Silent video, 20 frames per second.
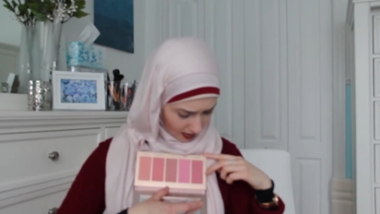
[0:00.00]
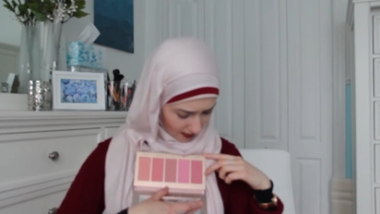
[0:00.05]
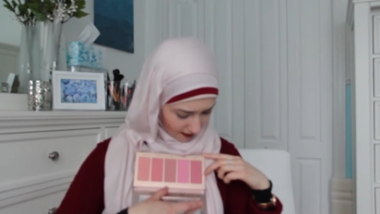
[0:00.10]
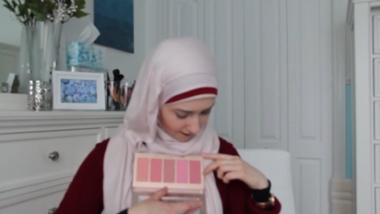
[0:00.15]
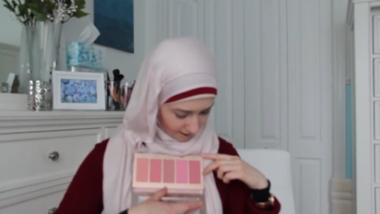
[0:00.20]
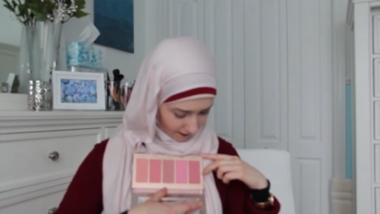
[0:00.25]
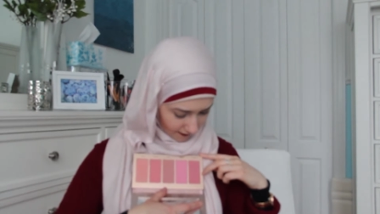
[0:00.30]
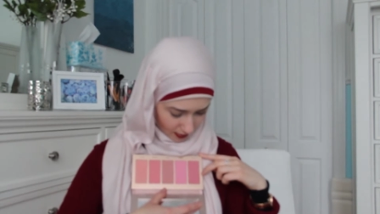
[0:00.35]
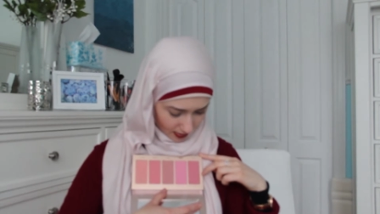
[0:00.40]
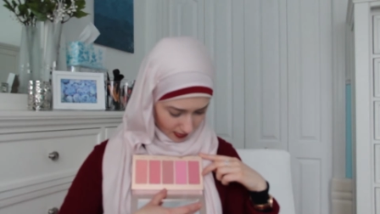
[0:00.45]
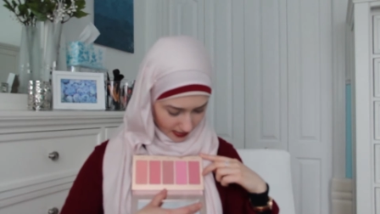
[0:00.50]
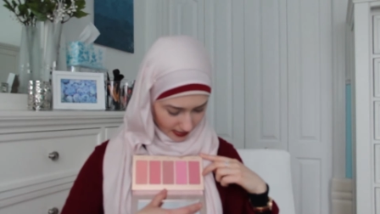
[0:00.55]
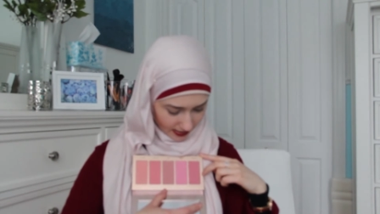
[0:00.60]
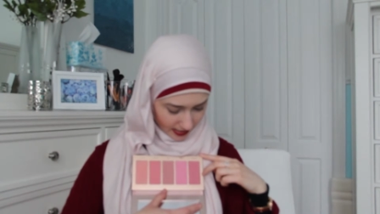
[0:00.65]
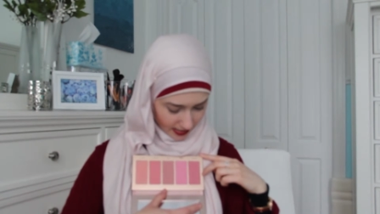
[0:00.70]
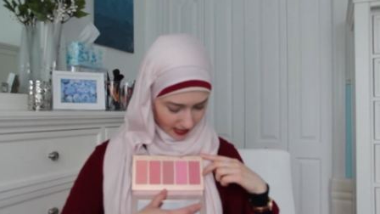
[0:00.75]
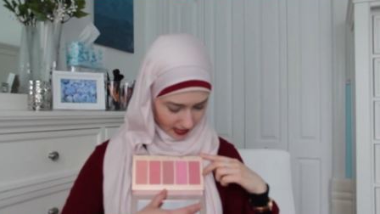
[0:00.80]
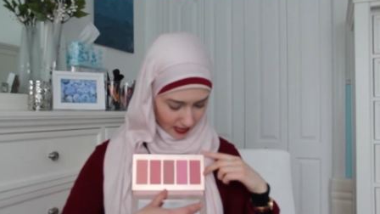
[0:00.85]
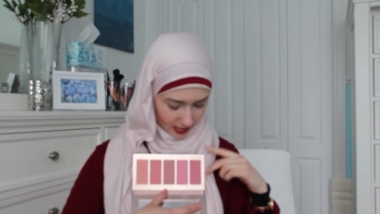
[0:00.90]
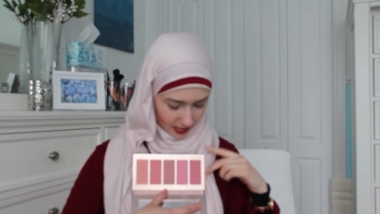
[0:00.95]
A very
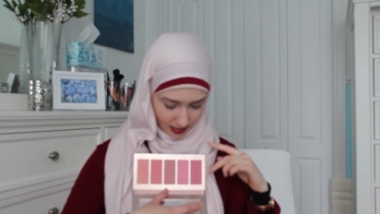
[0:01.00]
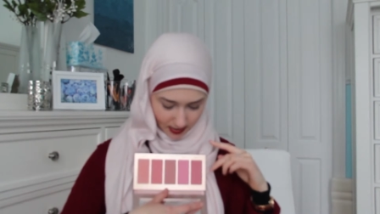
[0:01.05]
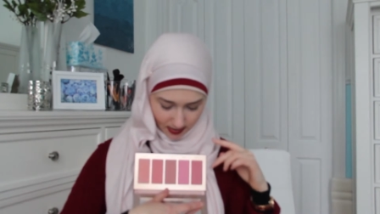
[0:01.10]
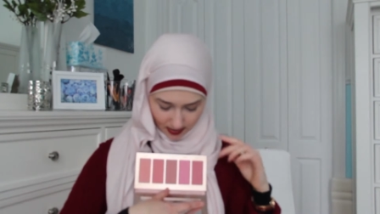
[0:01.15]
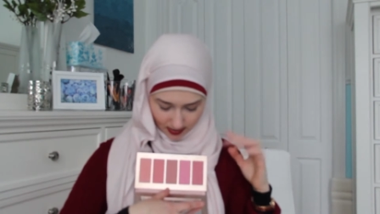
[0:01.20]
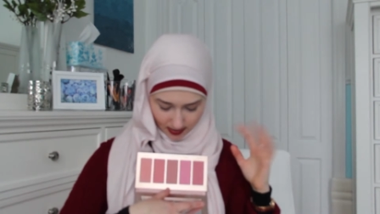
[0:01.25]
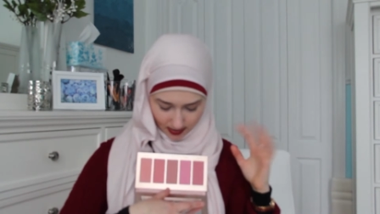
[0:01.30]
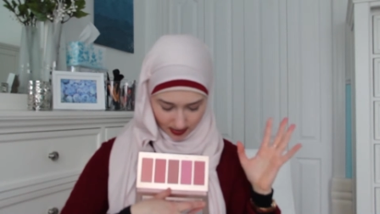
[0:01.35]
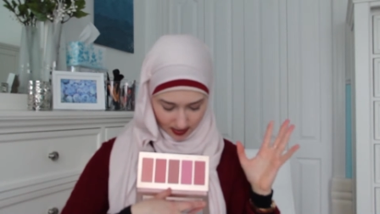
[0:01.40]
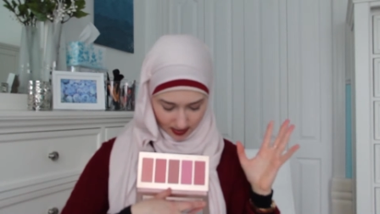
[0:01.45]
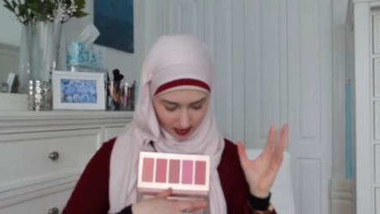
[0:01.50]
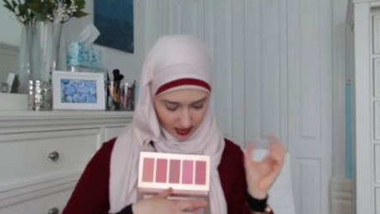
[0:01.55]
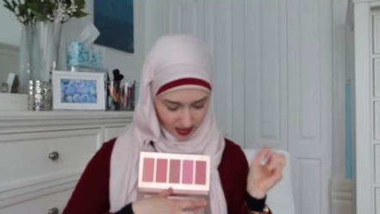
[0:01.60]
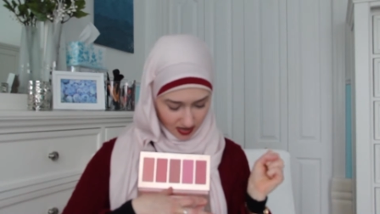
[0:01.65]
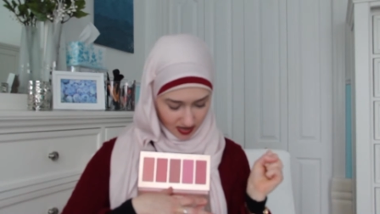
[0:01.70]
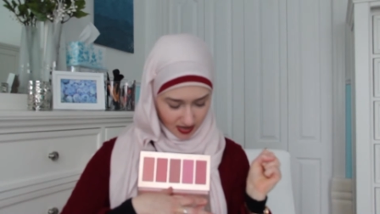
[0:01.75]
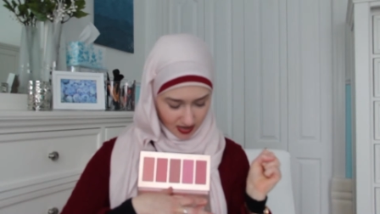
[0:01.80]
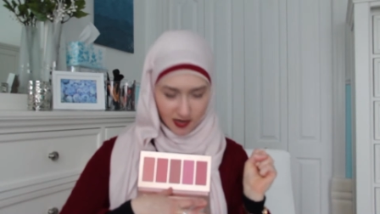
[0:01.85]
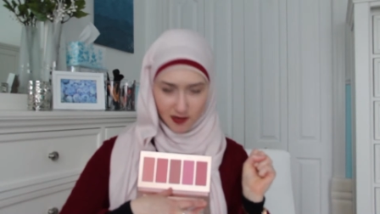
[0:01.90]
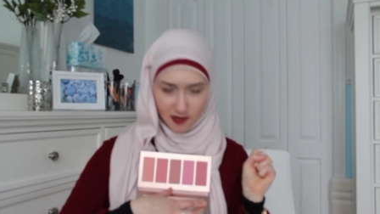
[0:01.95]
like
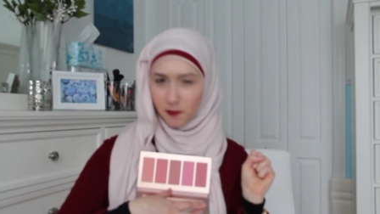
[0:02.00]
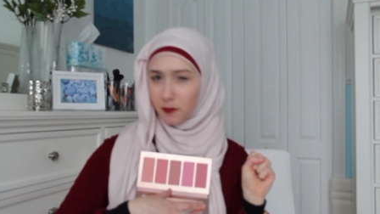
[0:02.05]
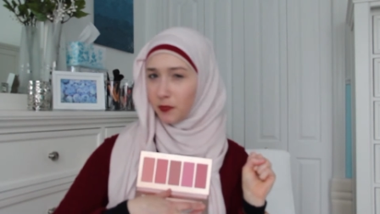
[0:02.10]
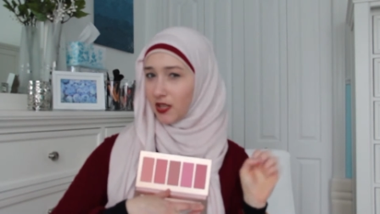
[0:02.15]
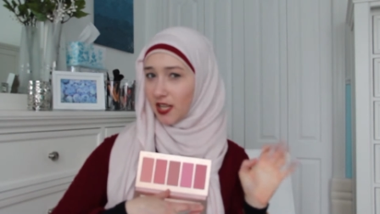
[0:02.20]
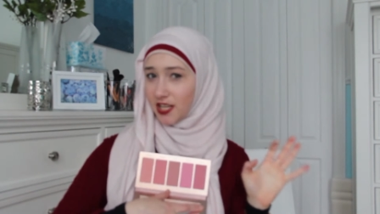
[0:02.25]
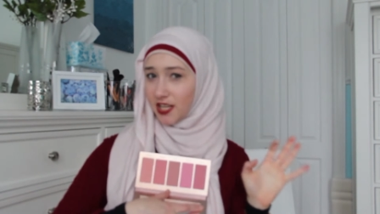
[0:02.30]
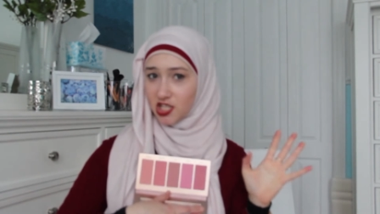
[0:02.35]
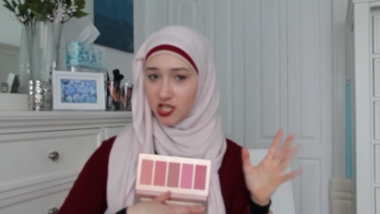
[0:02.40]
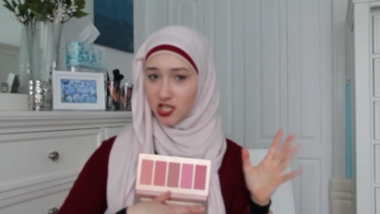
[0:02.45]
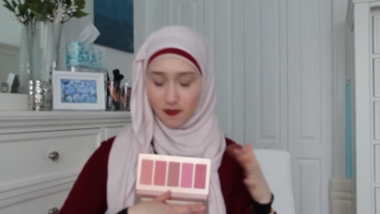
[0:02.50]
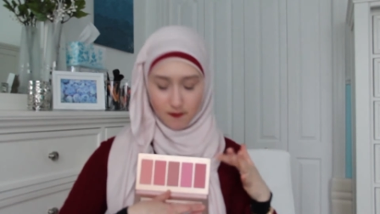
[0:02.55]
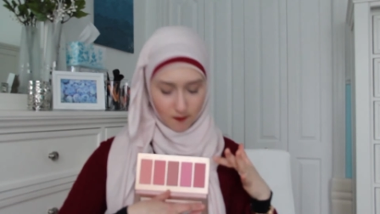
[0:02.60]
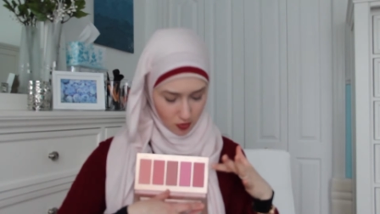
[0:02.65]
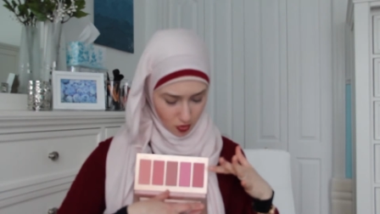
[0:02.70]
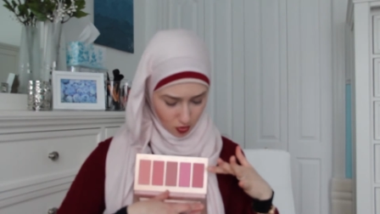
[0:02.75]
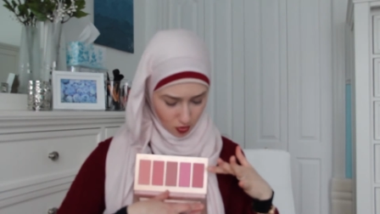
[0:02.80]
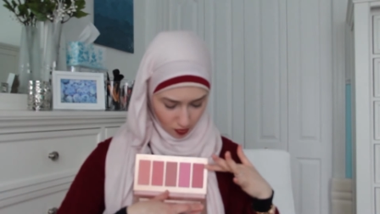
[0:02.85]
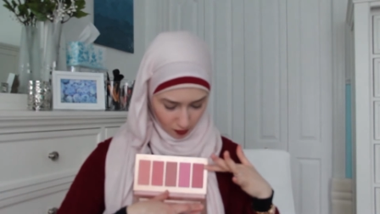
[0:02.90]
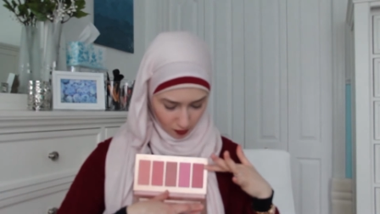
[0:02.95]
blushy
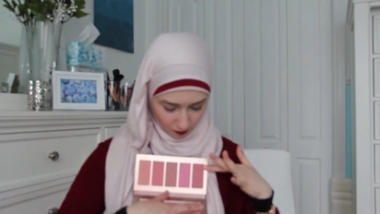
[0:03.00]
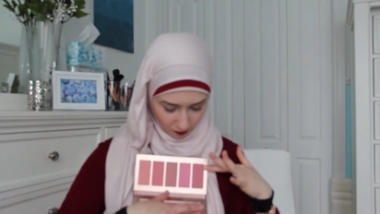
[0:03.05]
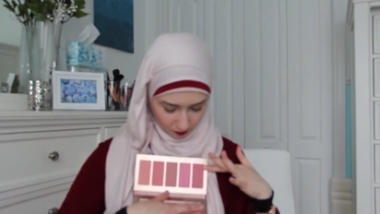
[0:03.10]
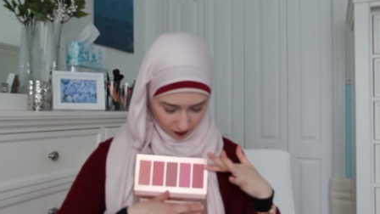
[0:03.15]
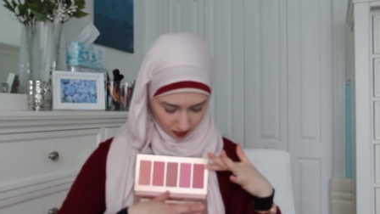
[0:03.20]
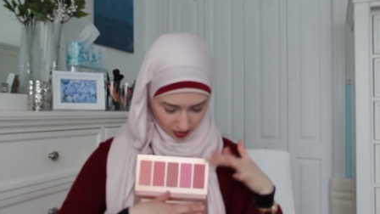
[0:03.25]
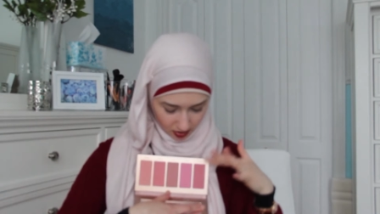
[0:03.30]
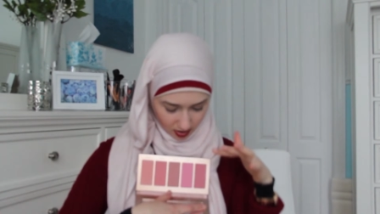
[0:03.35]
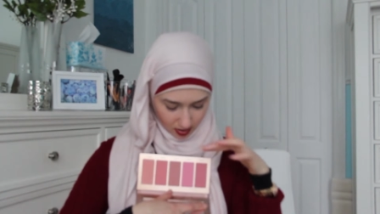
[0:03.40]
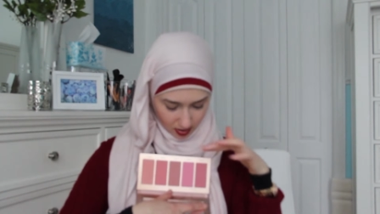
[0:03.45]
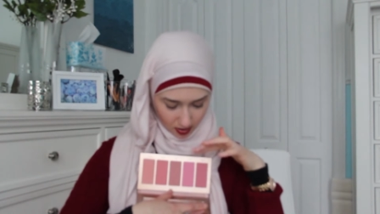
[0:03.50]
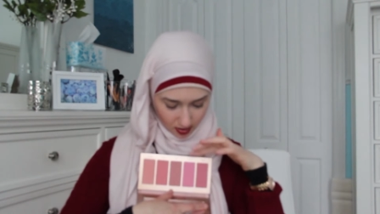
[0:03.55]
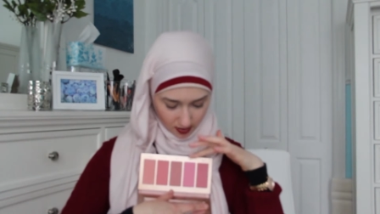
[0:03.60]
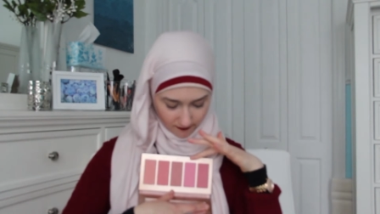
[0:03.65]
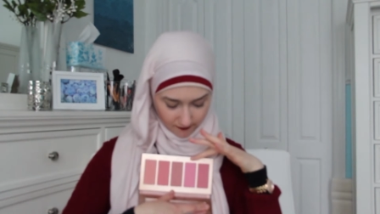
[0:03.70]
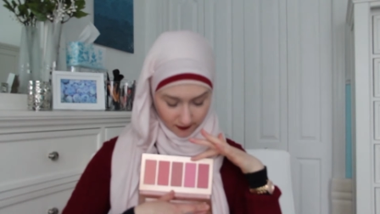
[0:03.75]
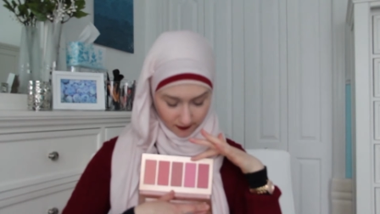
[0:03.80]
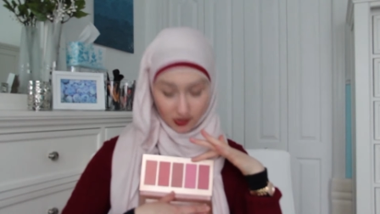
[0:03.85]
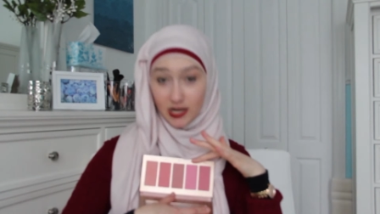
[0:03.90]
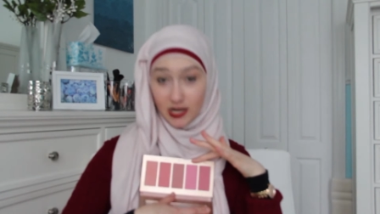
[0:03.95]
mauve, a
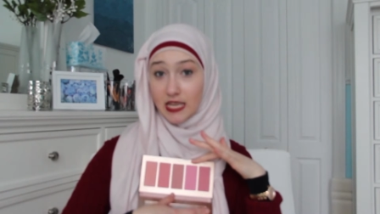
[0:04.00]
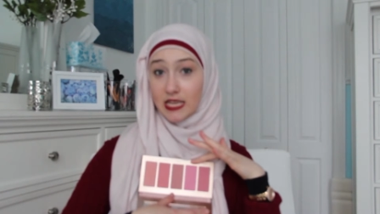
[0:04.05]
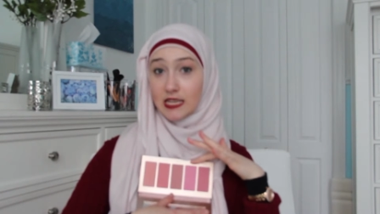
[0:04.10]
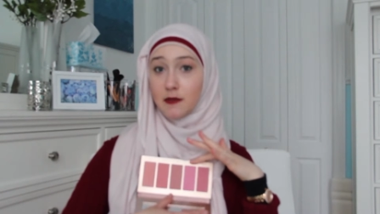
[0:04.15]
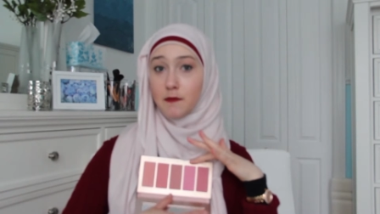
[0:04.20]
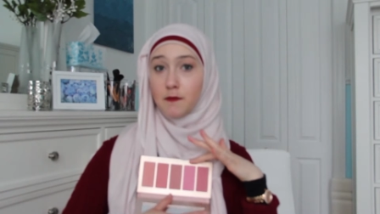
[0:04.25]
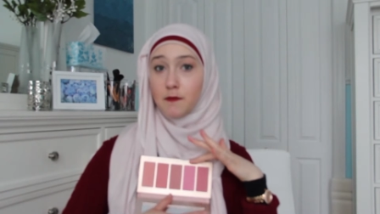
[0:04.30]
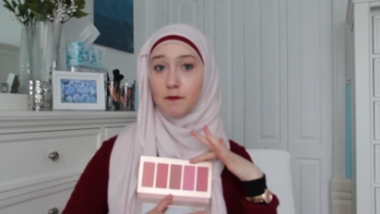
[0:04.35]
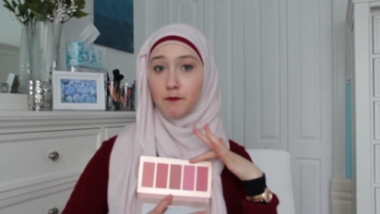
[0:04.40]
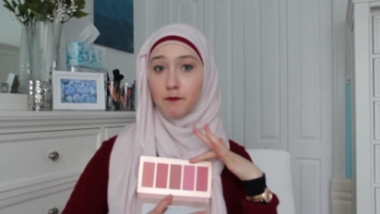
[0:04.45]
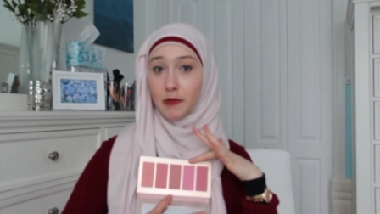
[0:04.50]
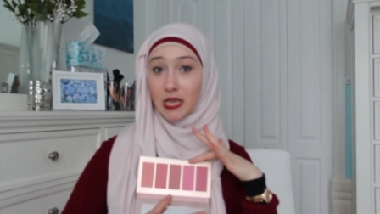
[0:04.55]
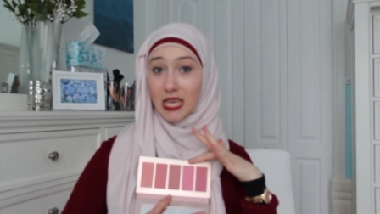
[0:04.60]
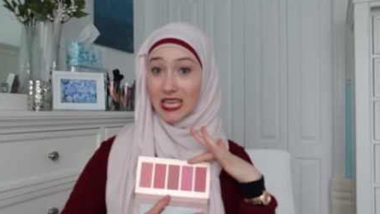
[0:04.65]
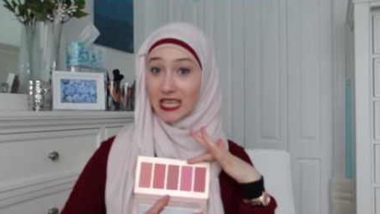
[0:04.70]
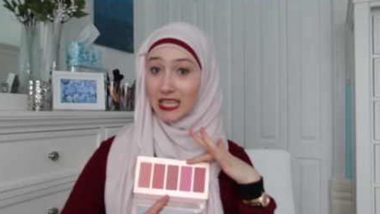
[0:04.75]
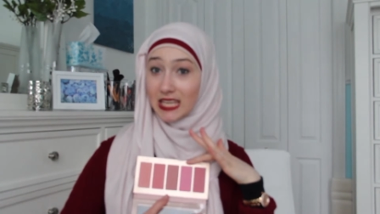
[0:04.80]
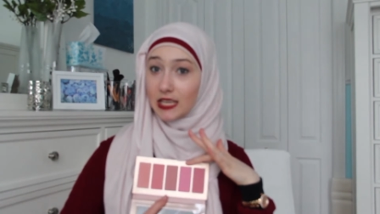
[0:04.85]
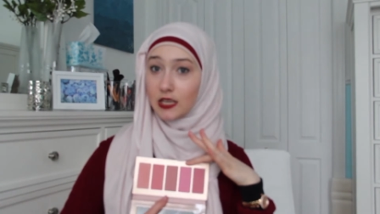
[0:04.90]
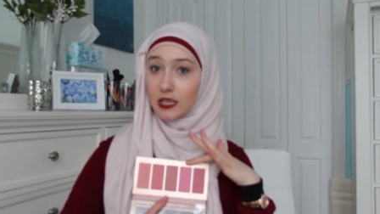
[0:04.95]
very
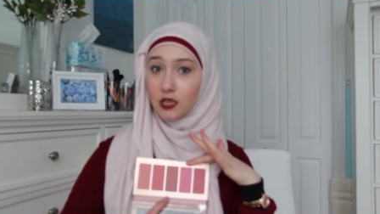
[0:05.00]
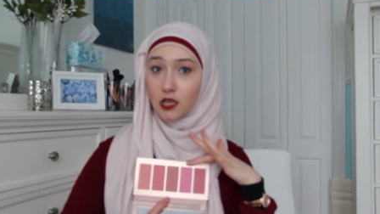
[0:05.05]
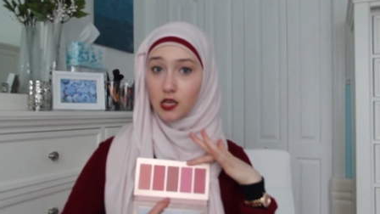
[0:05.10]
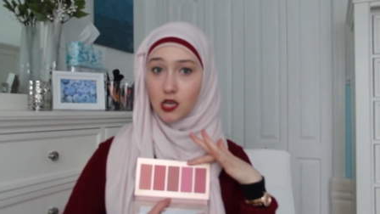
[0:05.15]
pink,